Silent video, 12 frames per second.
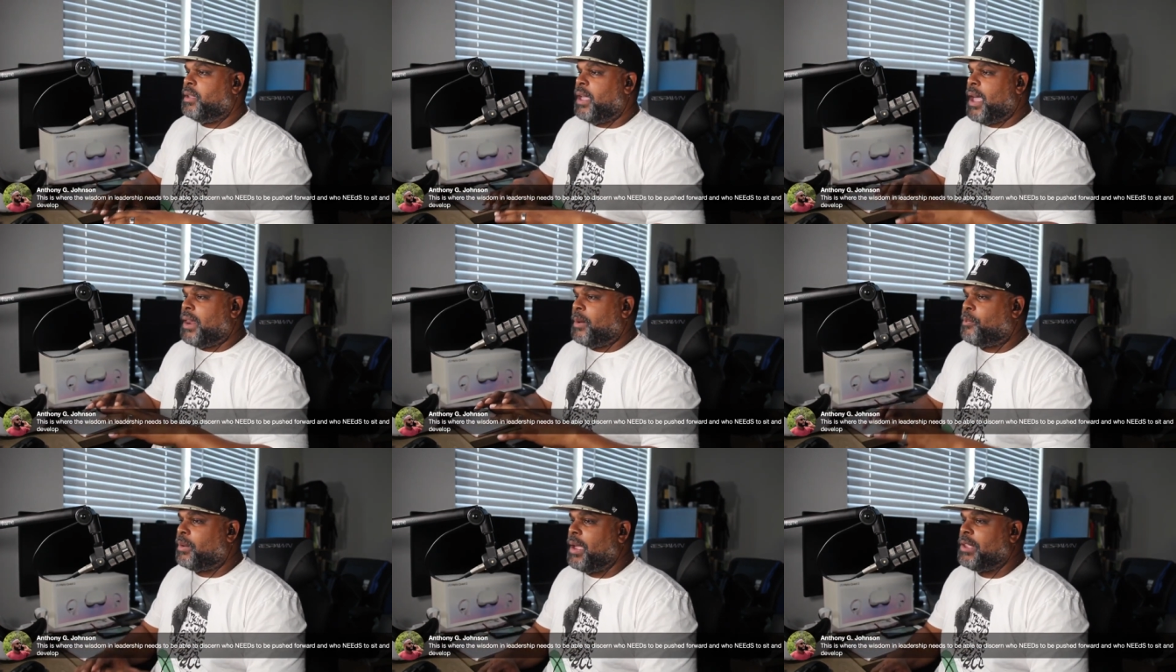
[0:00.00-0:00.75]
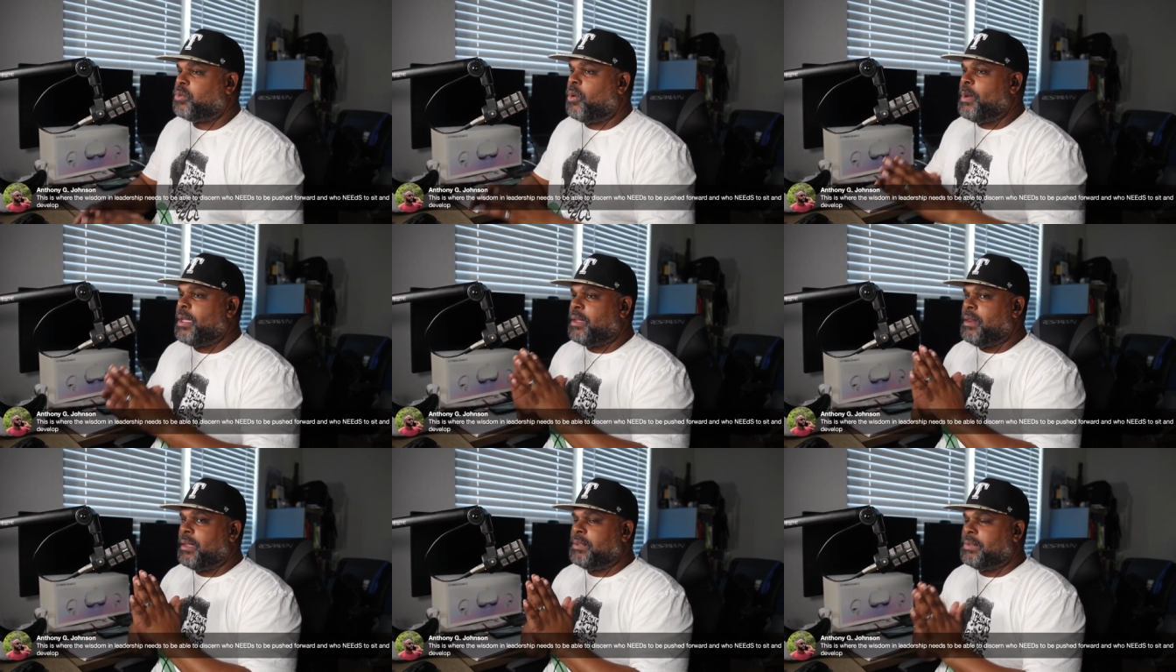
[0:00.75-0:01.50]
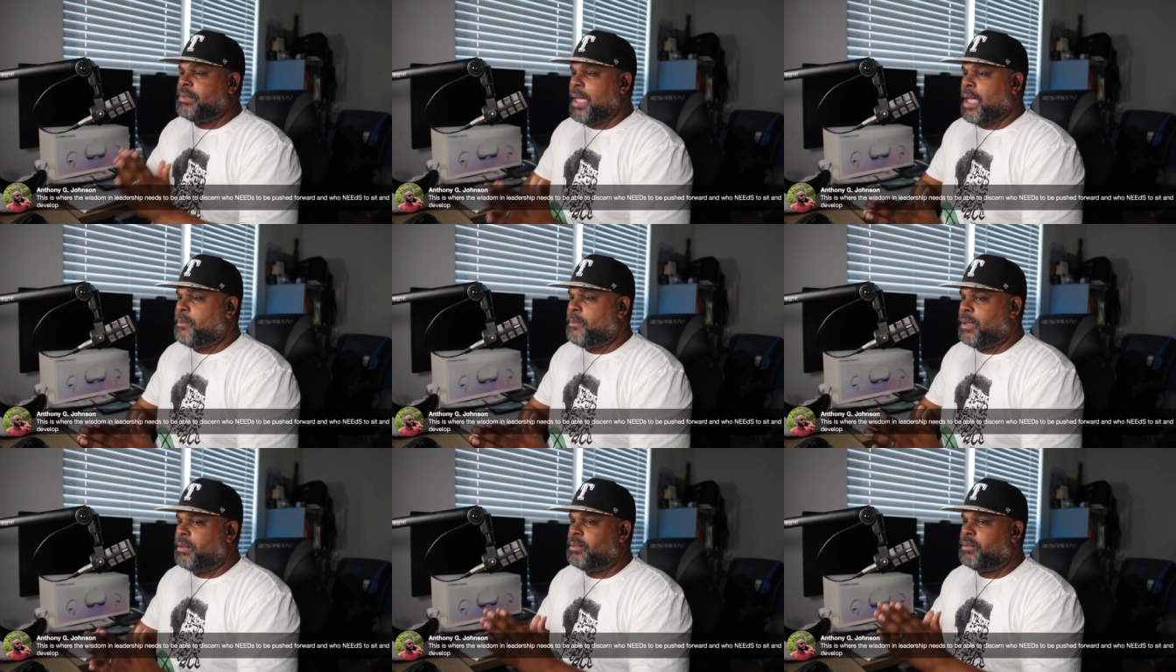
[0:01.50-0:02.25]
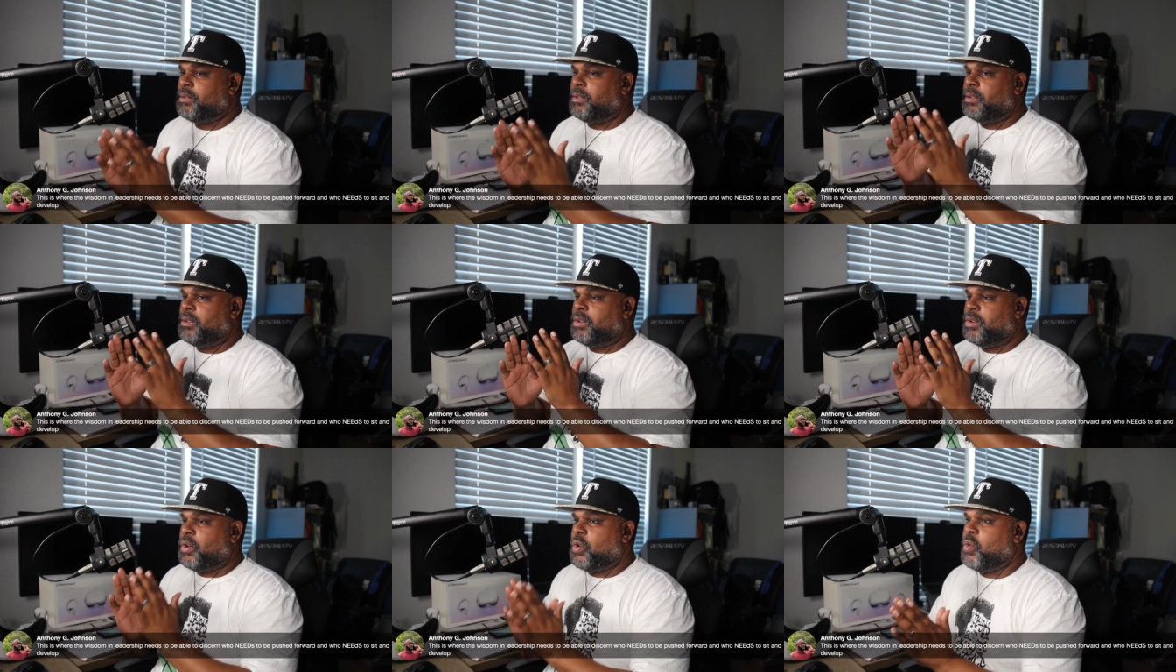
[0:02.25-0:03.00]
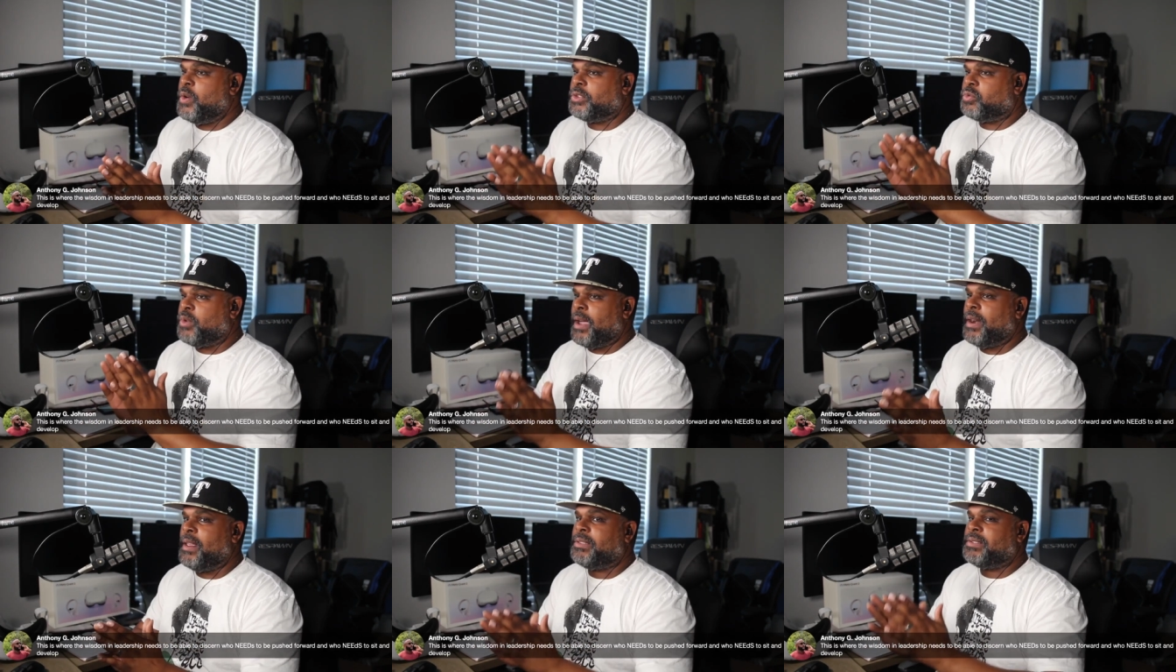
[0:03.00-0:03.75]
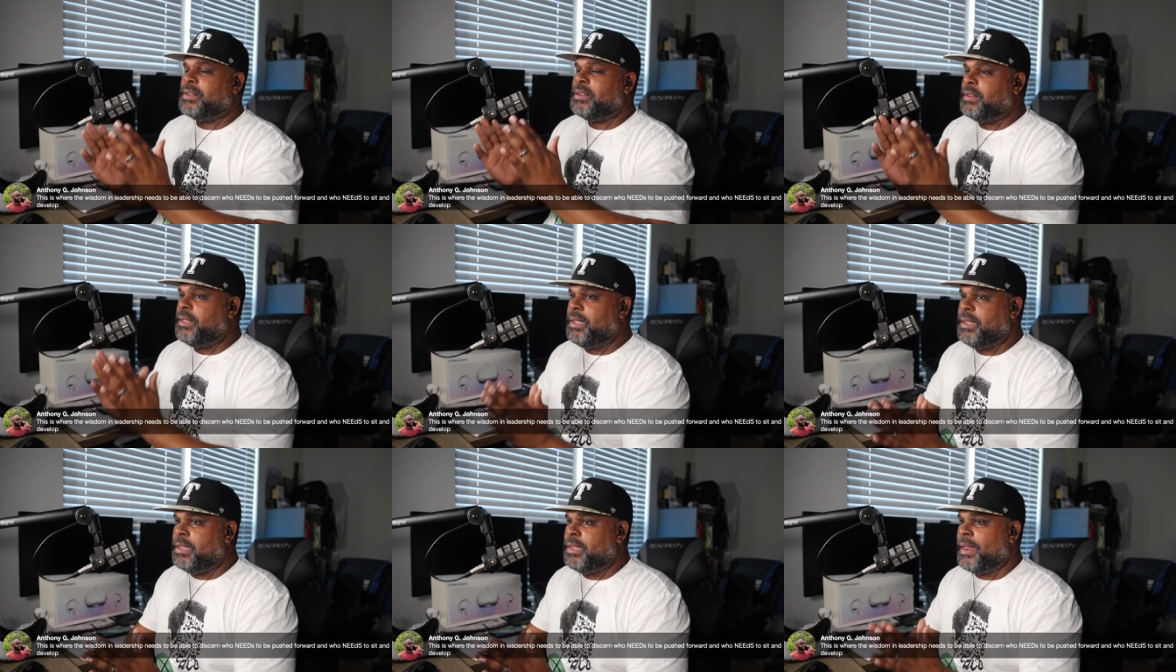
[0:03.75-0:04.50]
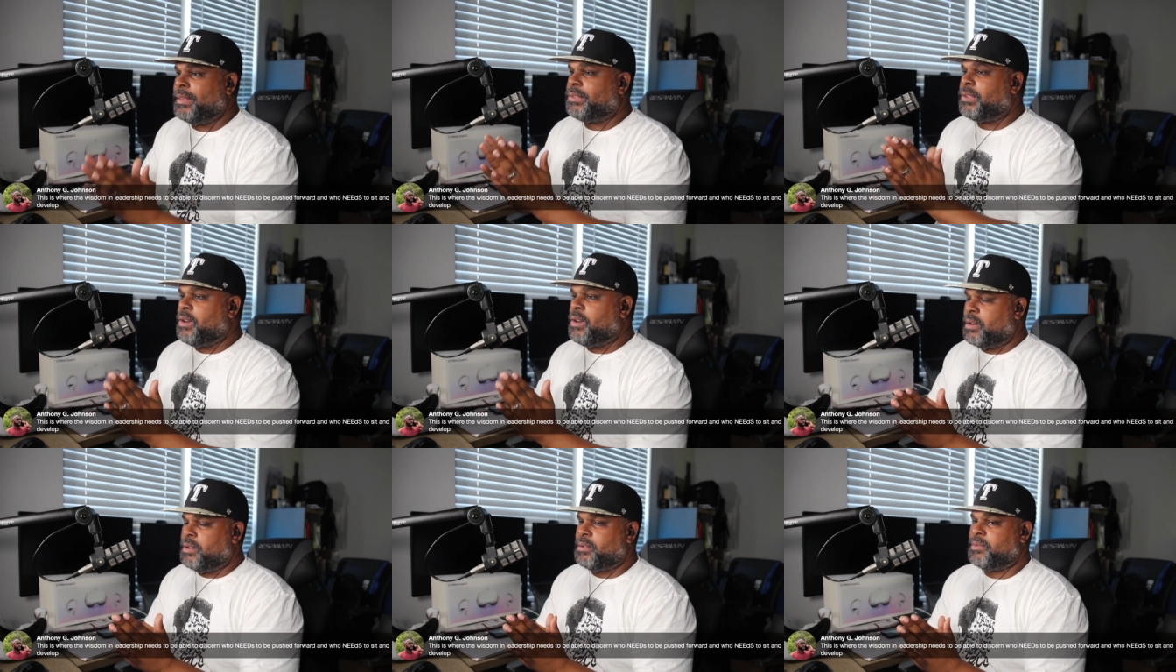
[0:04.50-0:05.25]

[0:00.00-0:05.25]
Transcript: at a place where we can examine who is ready to lead and serve.